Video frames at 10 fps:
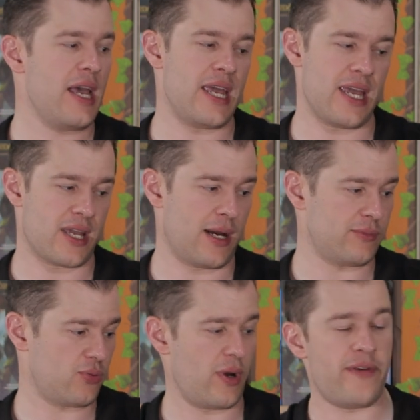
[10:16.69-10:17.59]
It
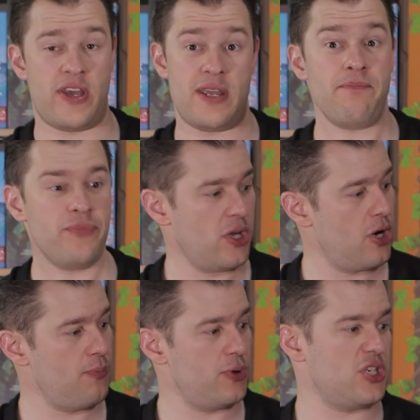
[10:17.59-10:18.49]
comes with a, you
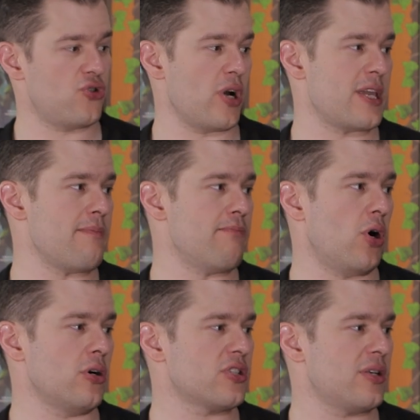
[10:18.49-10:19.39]
know, pretty striking
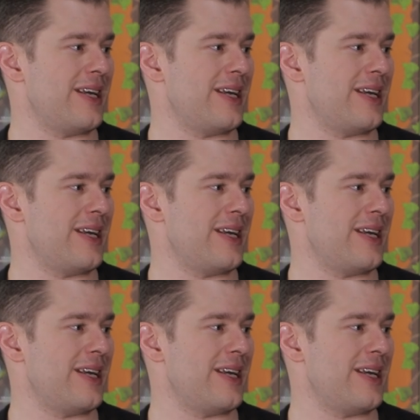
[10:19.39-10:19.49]
box.